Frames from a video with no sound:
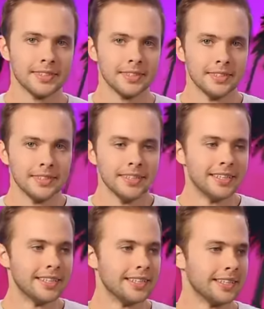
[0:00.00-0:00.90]

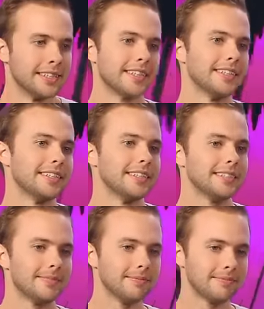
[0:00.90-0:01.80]

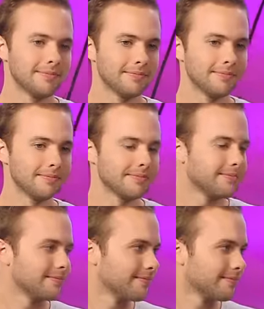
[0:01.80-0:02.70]

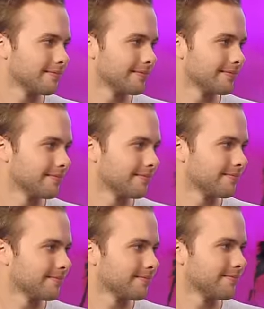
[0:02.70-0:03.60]

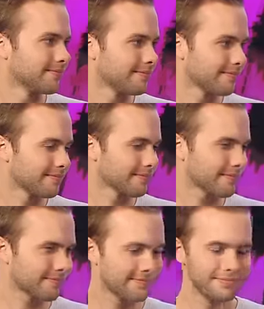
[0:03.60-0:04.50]

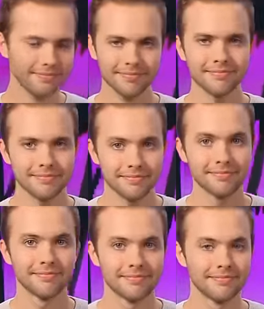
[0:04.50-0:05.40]

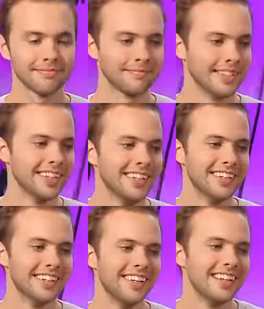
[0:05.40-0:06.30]

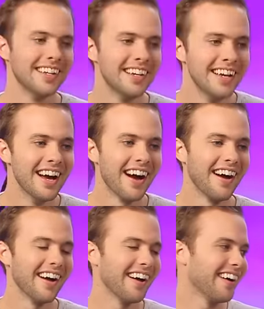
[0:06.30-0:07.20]

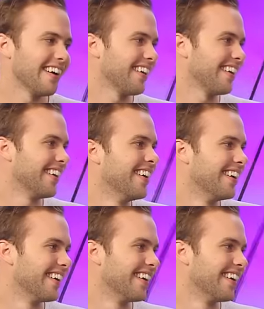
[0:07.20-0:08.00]
The person shown says nothing.